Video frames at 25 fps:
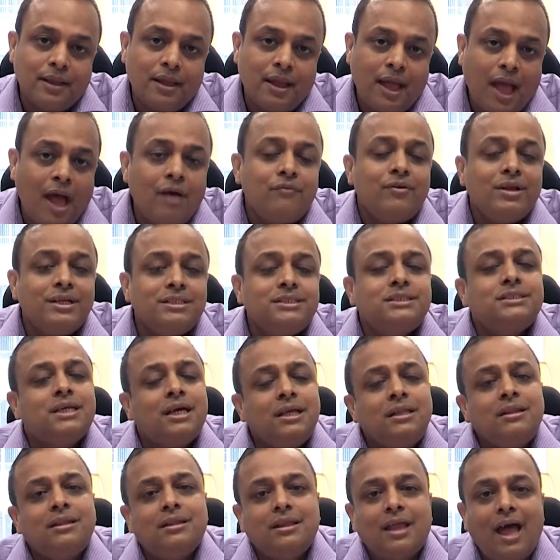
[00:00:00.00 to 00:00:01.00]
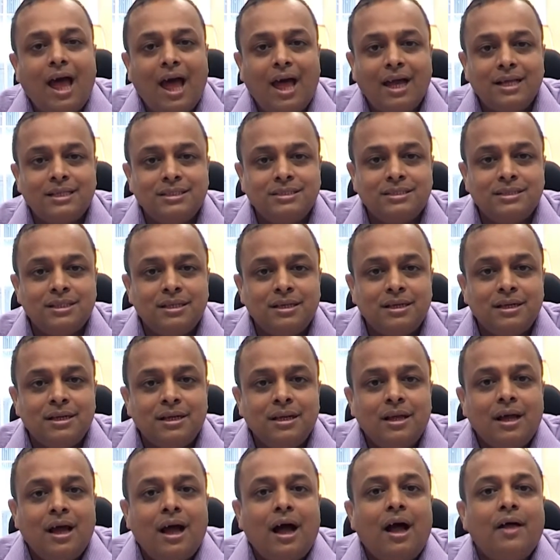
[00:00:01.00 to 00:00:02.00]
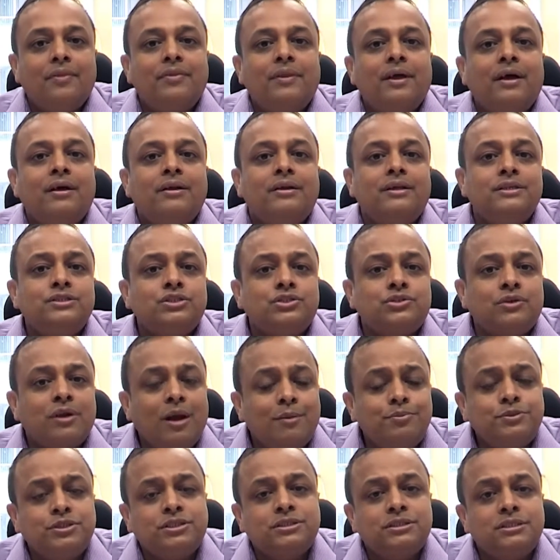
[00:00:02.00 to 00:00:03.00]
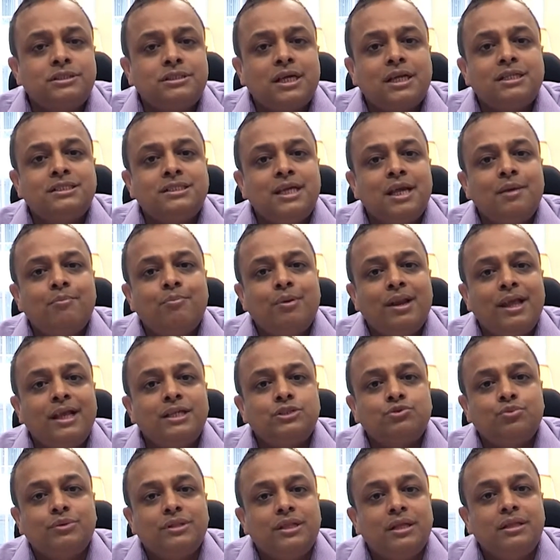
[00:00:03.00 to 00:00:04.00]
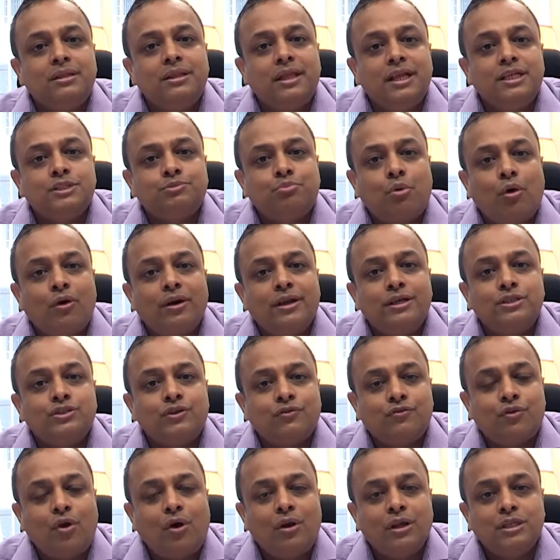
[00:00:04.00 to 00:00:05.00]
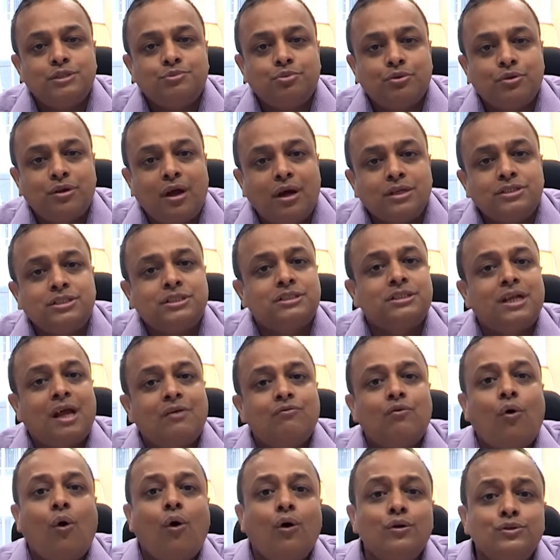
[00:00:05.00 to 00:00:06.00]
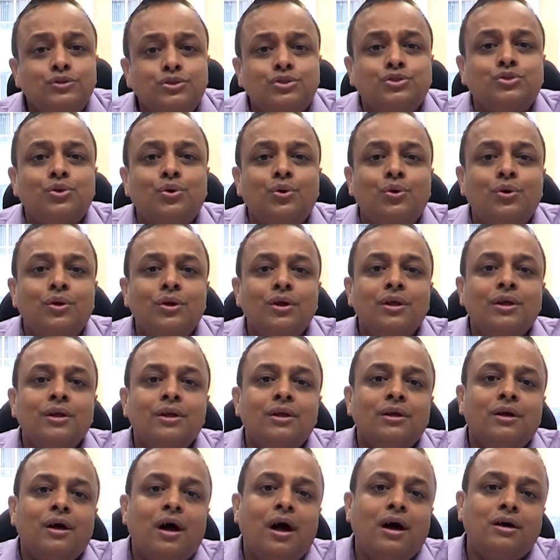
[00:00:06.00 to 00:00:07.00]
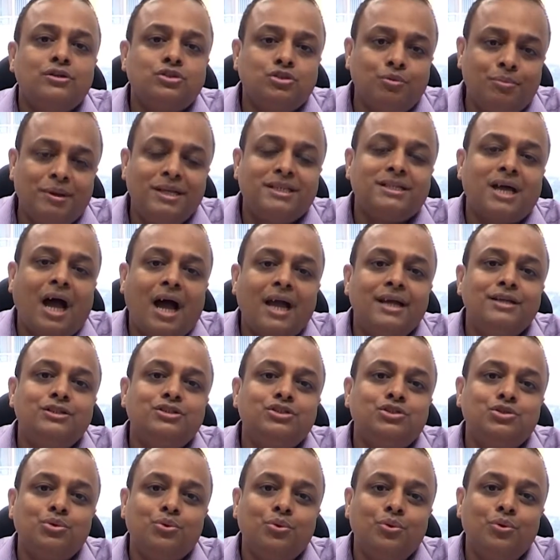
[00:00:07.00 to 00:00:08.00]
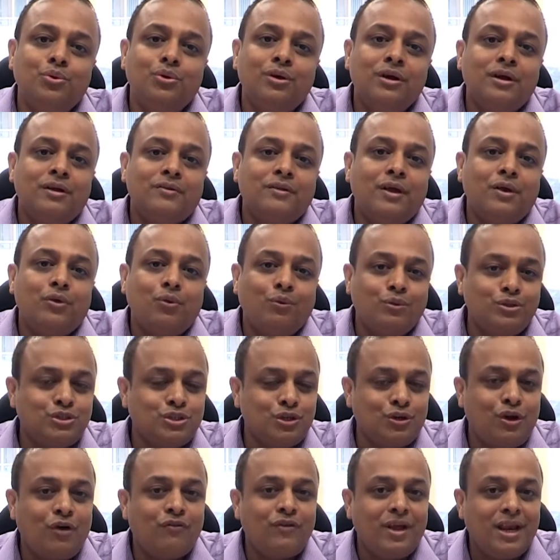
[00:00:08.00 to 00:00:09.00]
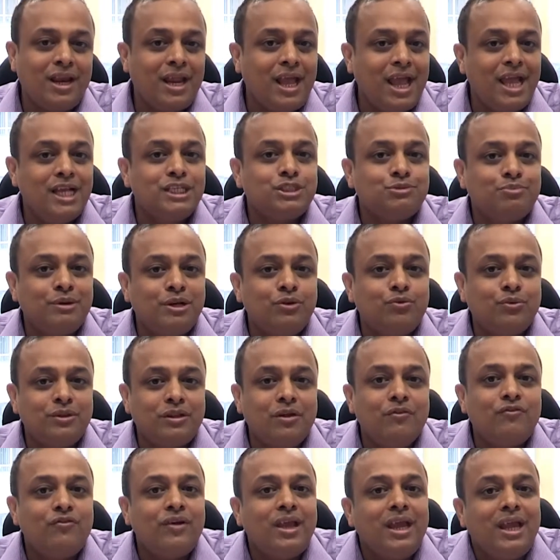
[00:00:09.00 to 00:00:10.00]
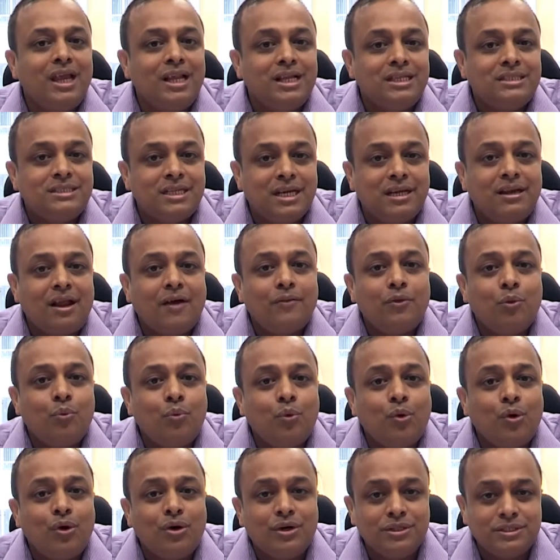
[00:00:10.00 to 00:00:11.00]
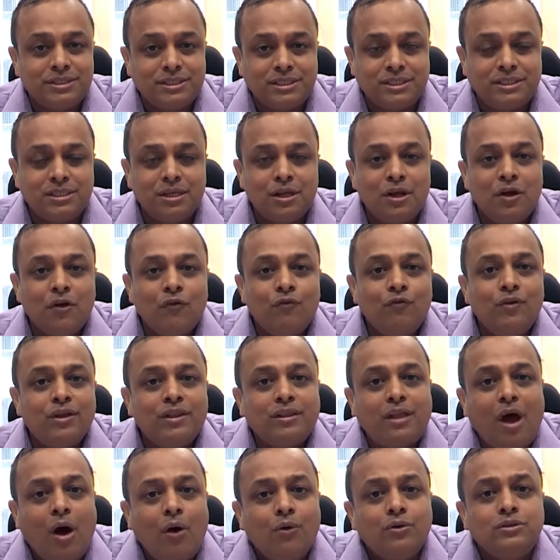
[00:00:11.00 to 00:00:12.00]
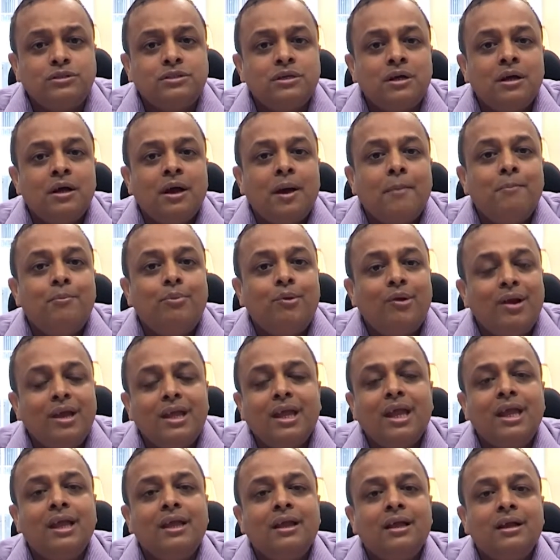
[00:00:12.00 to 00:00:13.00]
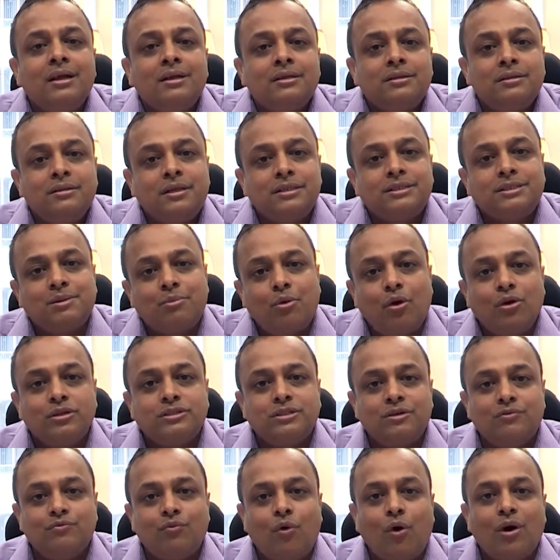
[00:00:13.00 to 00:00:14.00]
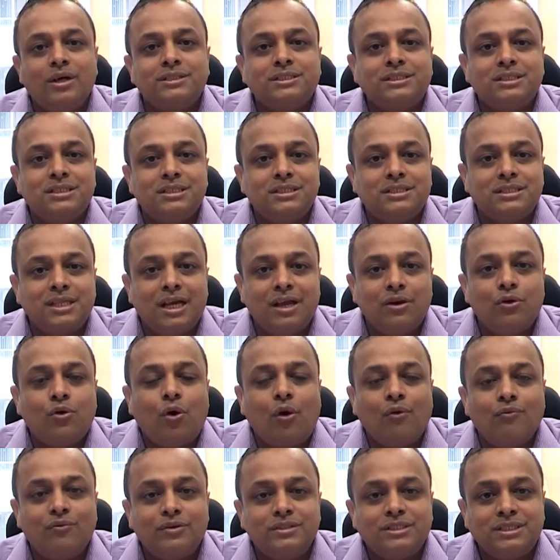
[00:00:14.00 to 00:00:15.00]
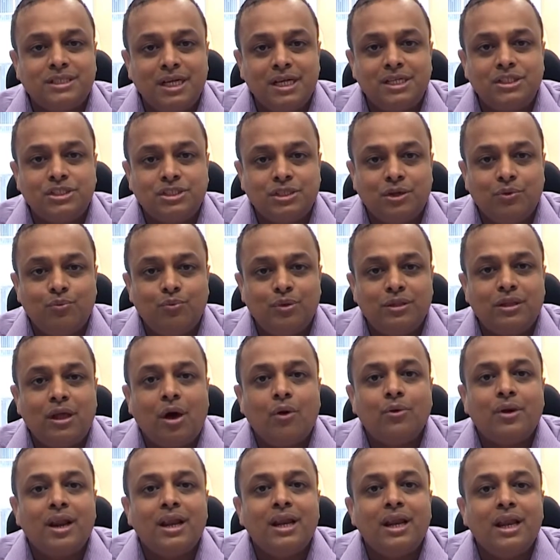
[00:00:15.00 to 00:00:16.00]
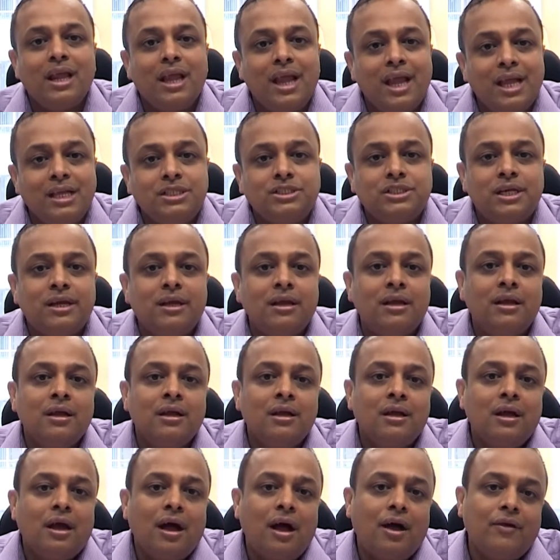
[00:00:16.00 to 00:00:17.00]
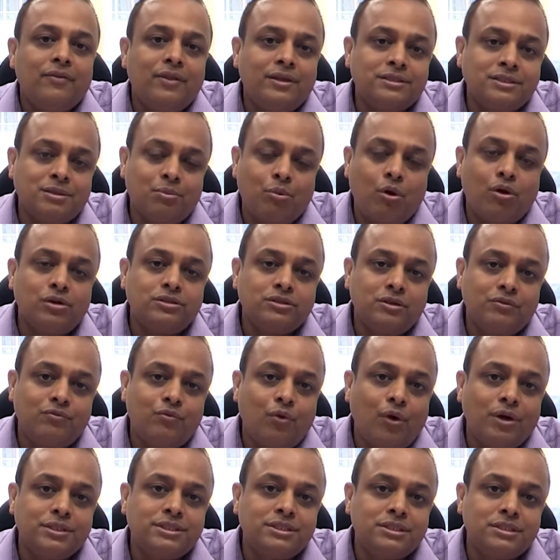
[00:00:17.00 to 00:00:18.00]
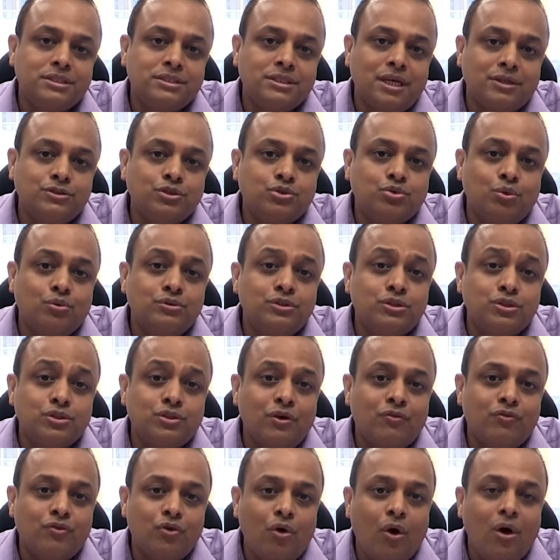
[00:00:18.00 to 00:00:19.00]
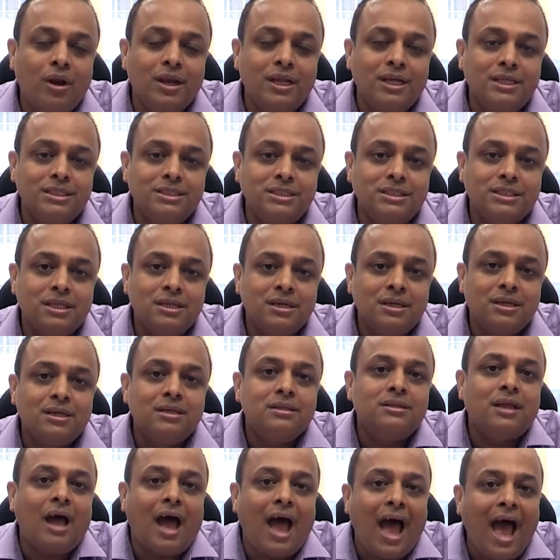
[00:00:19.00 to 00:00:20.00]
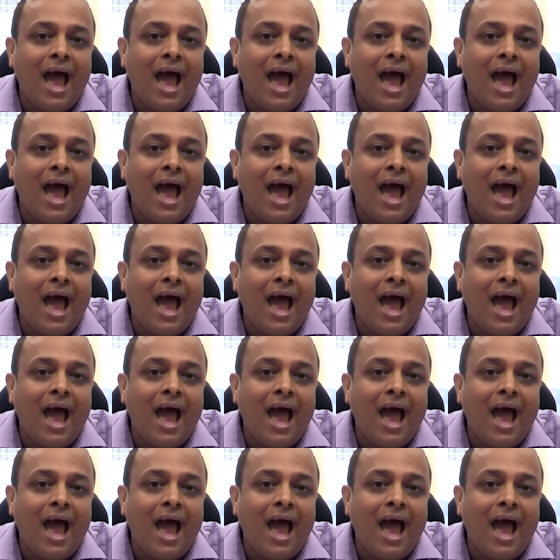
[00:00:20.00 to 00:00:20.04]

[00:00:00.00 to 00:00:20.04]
Having said that, the disruptions that take place within these bodies of knowledge production have also to be tied to the notion of engagement with the field. In other words, without bringing the subaltern voices in conversation, without engaging the subaltern voices as sources of knowledge, the